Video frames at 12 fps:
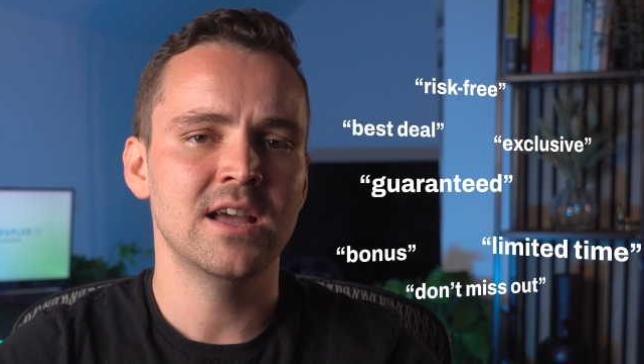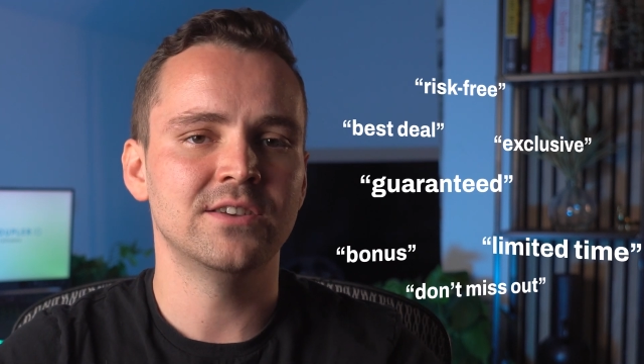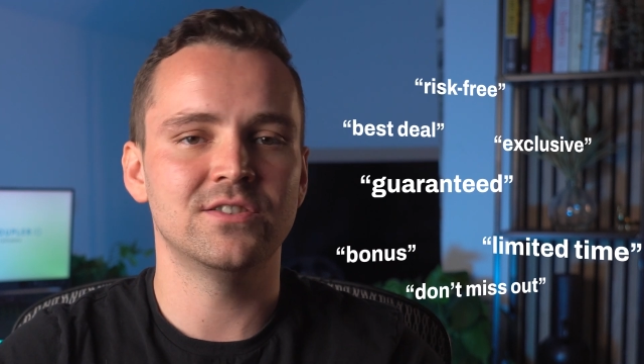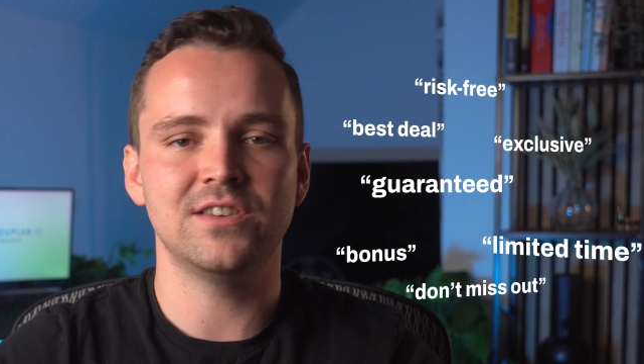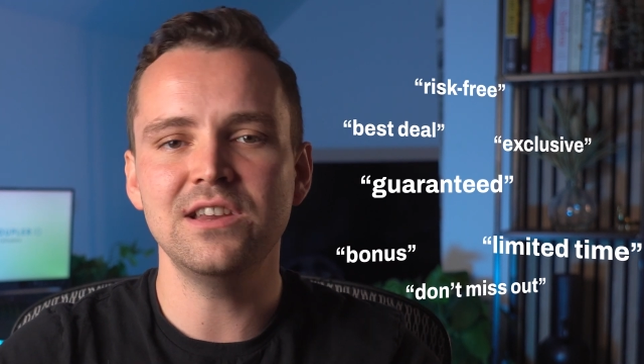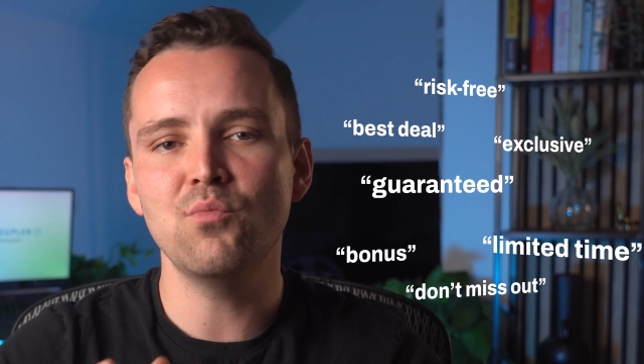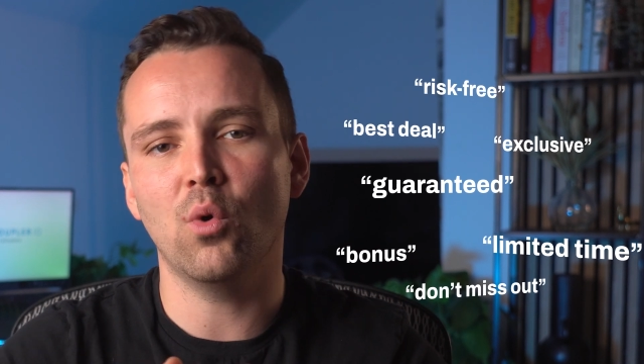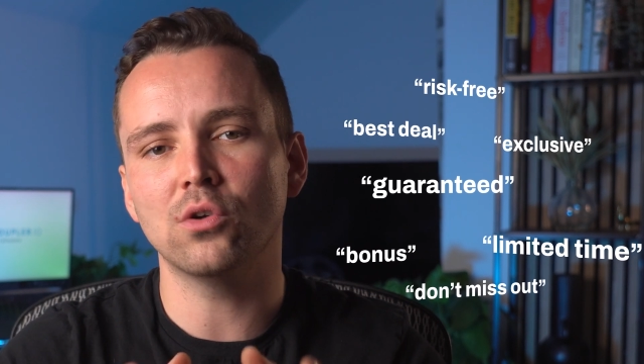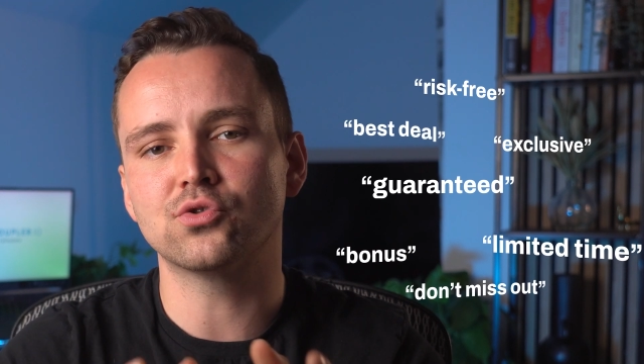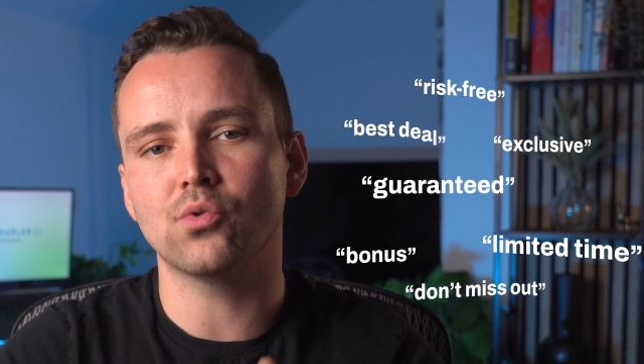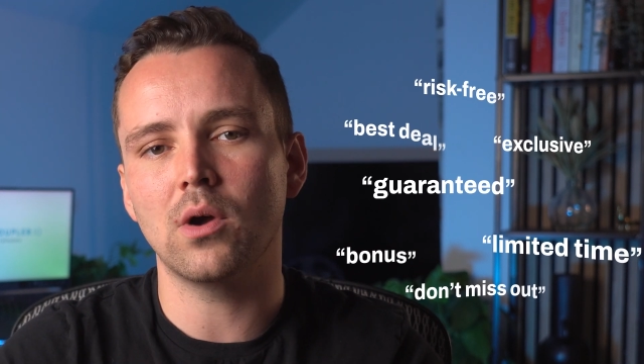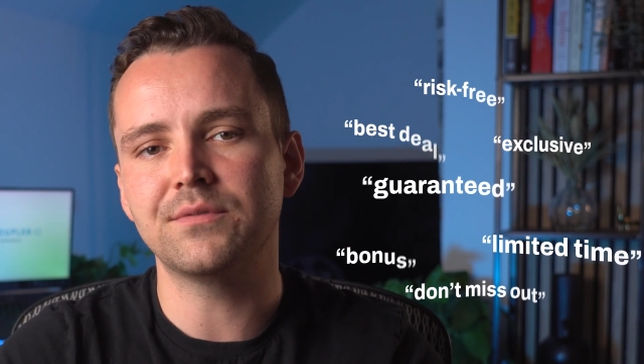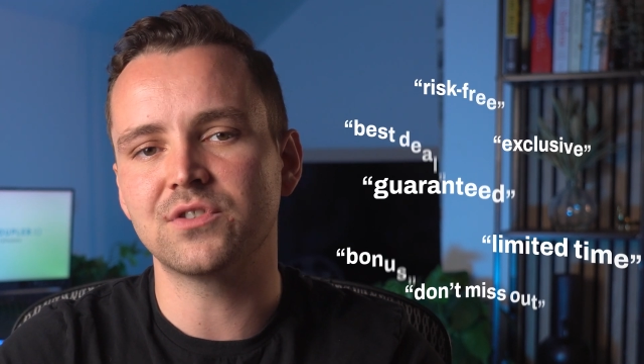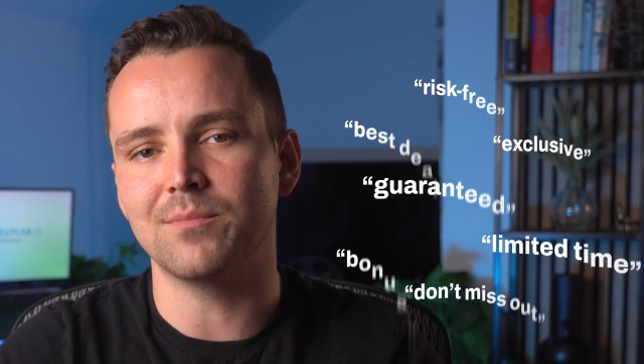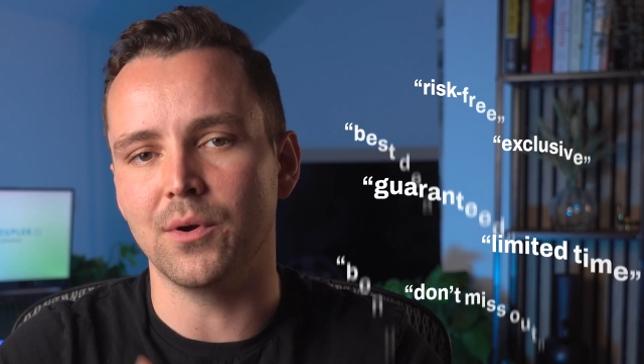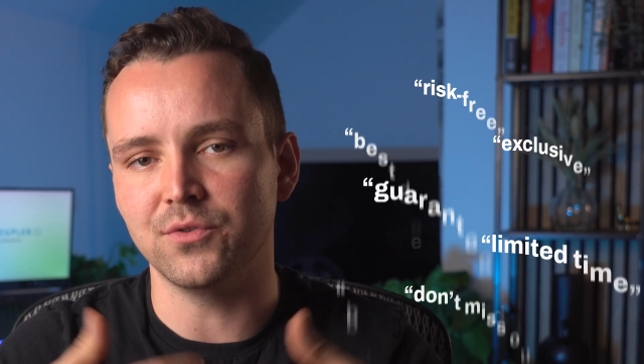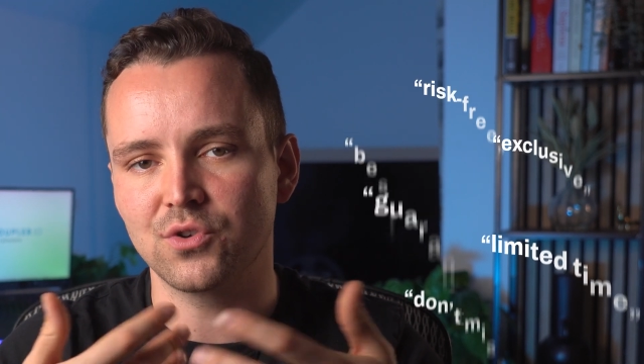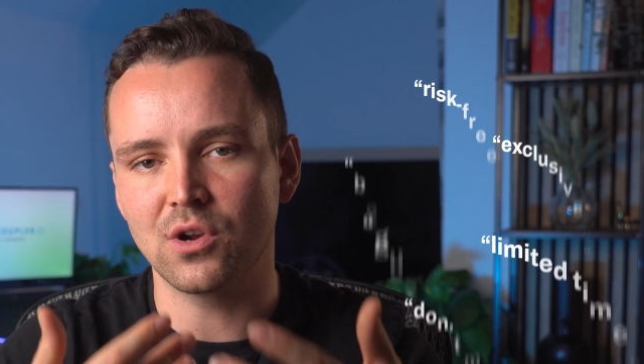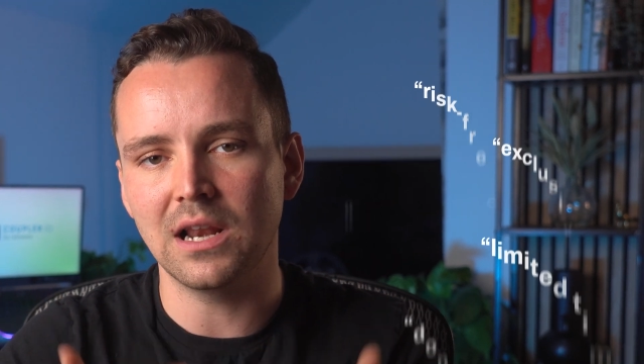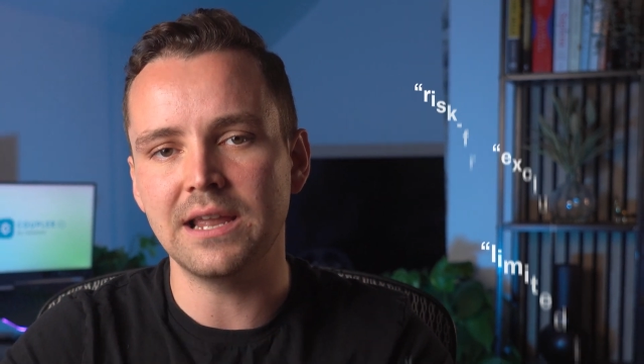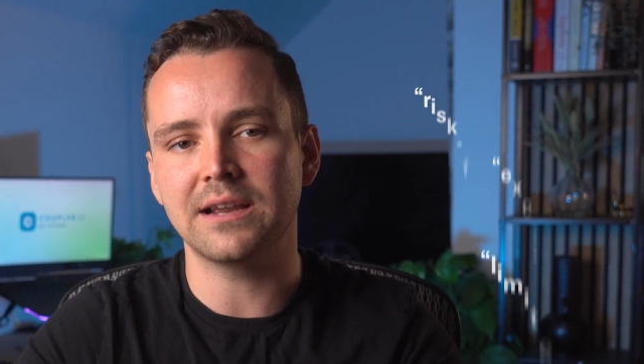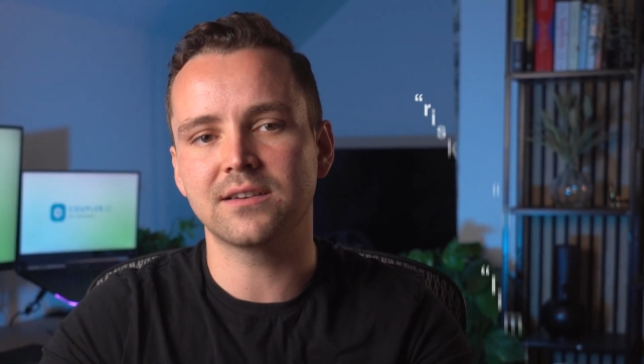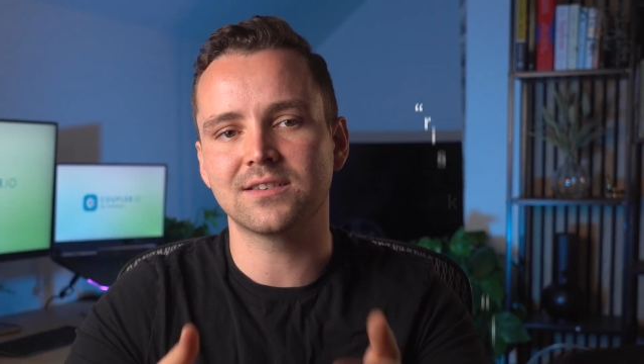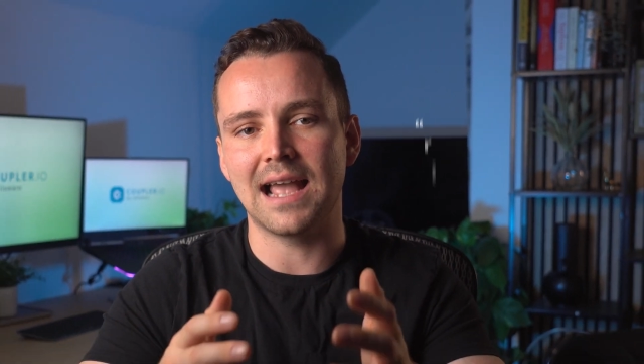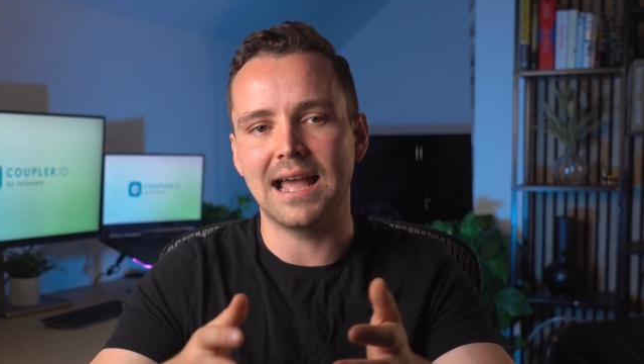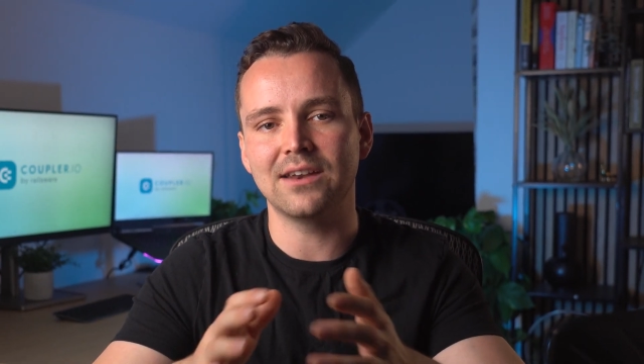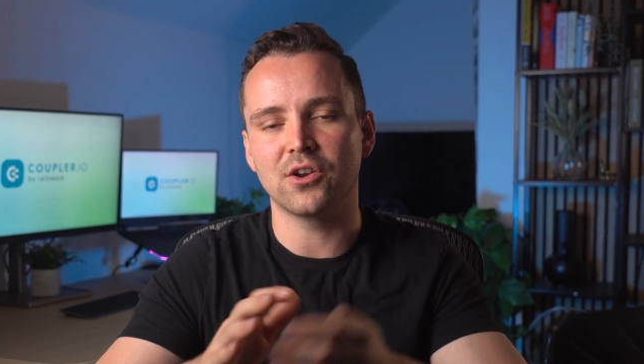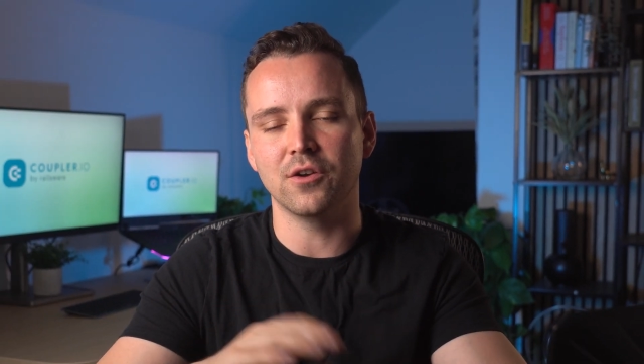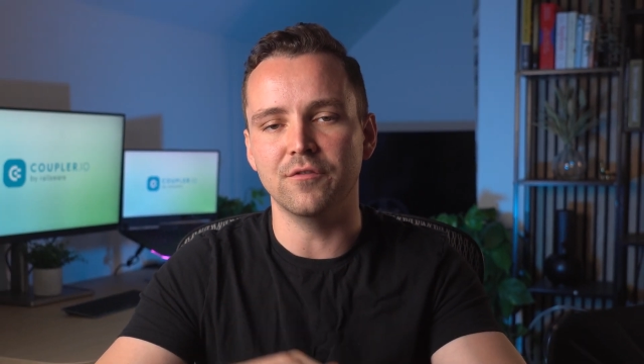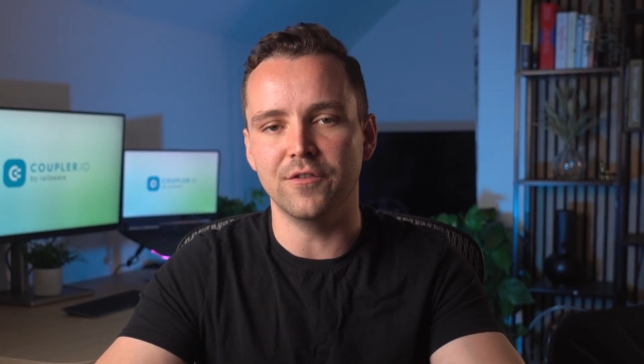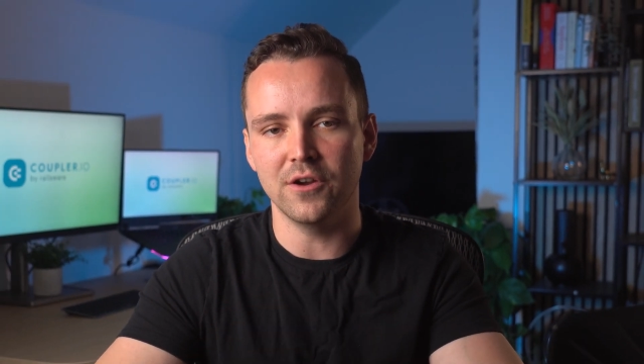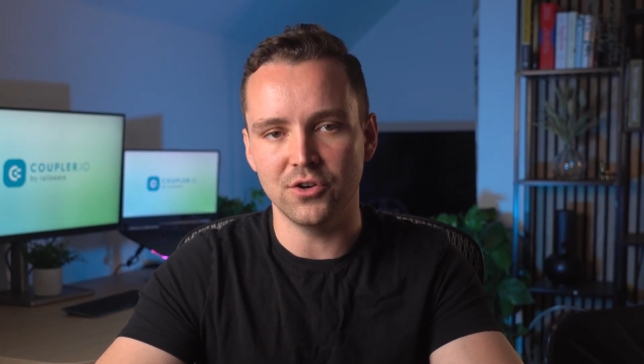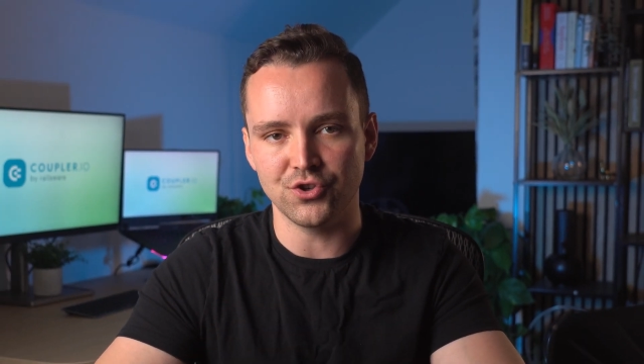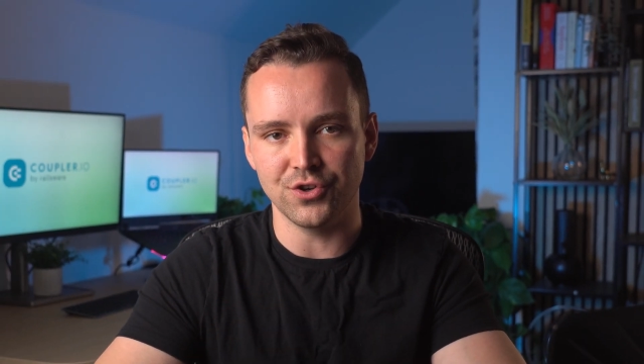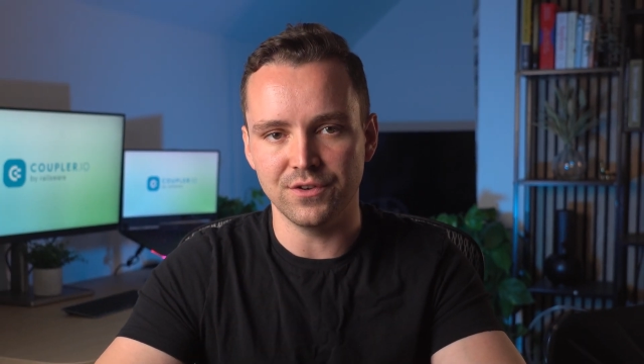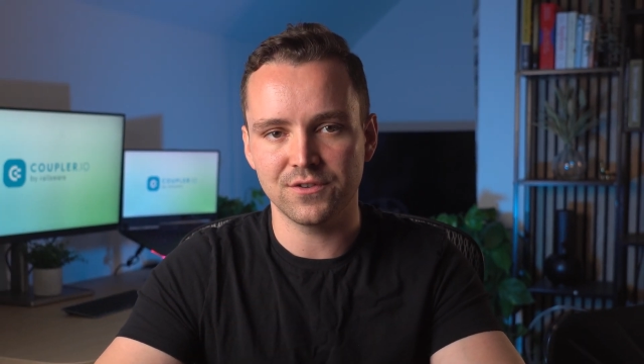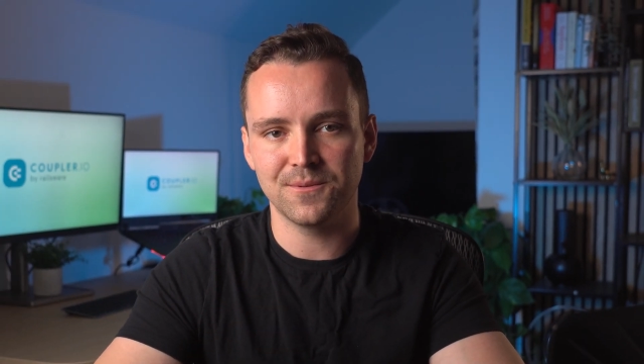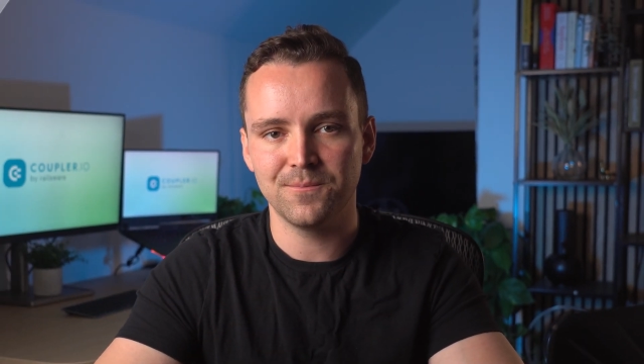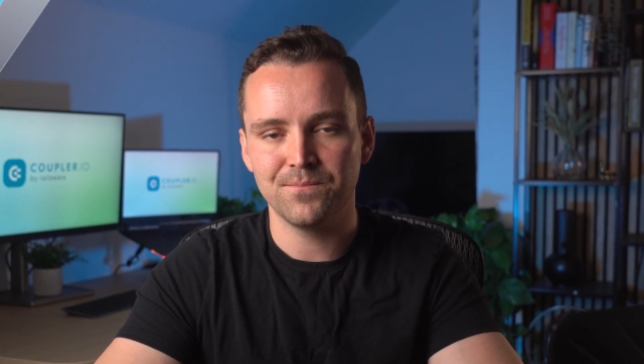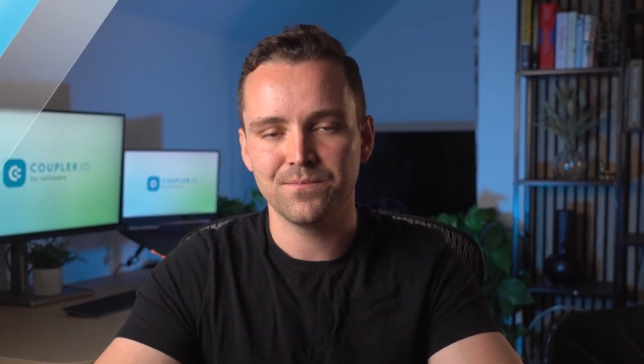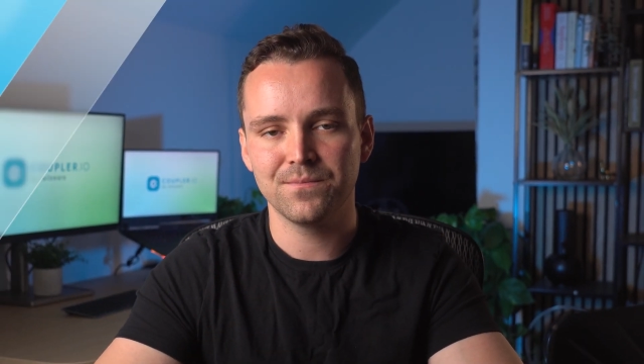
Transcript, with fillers: to see what drives the most clicks and conversions.